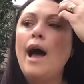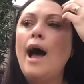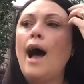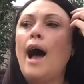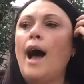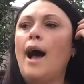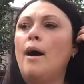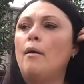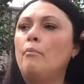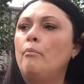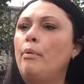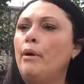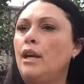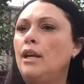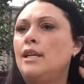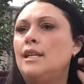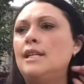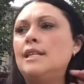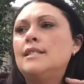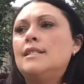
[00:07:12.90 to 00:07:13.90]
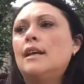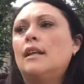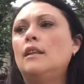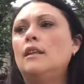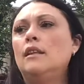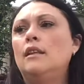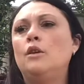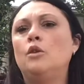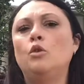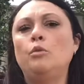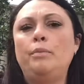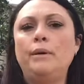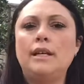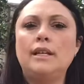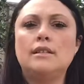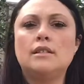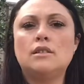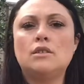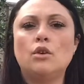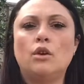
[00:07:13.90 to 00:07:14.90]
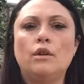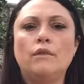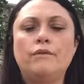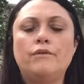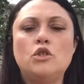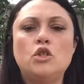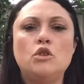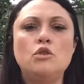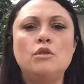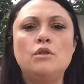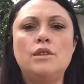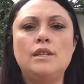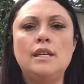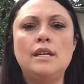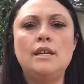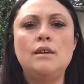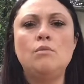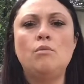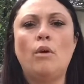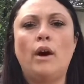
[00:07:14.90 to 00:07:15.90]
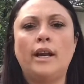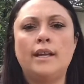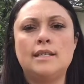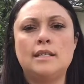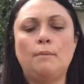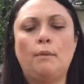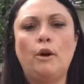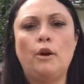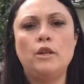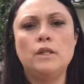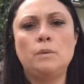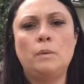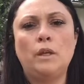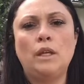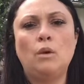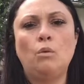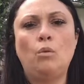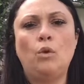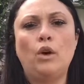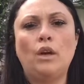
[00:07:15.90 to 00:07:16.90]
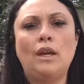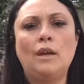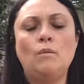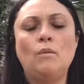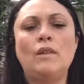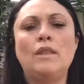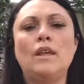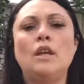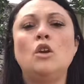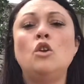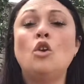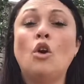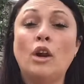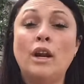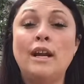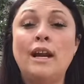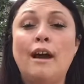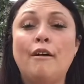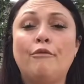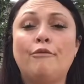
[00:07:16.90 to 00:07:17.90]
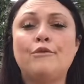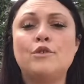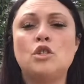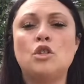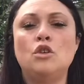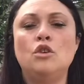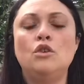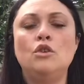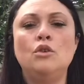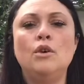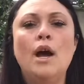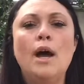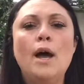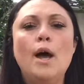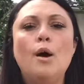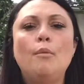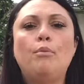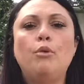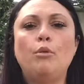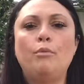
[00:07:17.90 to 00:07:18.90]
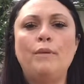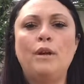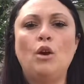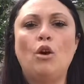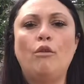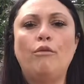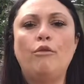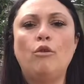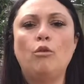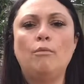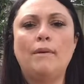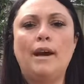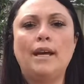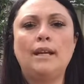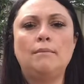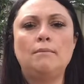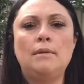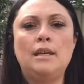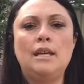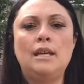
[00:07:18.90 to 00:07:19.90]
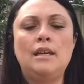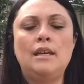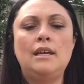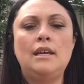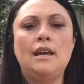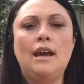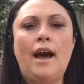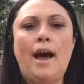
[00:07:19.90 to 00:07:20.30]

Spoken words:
But it is a little bit sort of toothy, I suppose, when you're working with it. Not enough to put me off or make me